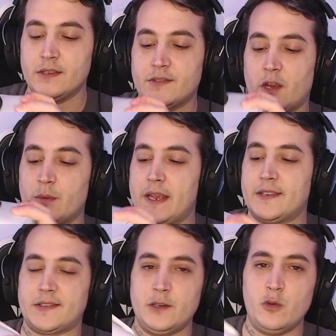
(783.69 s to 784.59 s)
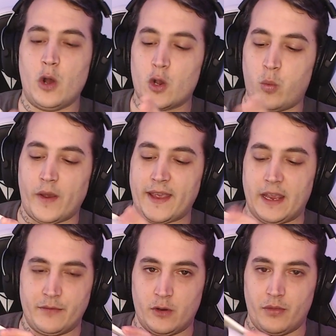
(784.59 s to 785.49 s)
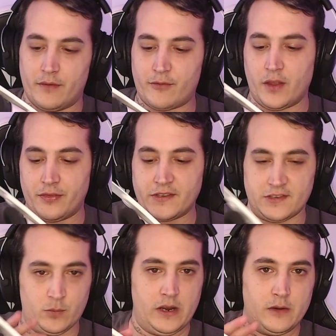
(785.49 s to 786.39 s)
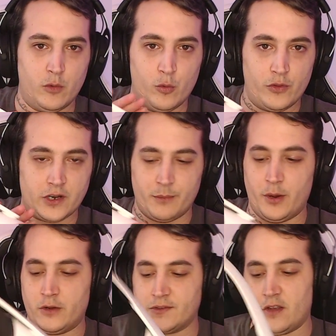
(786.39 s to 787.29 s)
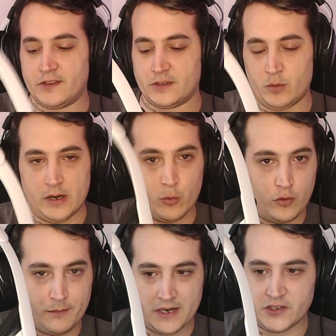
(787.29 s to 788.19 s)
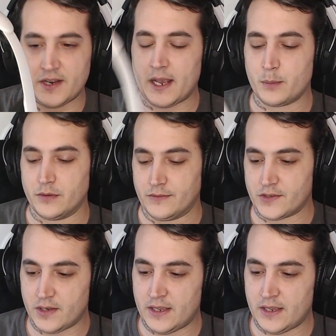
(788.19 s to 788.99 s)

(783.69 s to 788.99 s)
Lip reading: So it's still quite heavy on the front. This is where all the components are. This is where all the magic happens.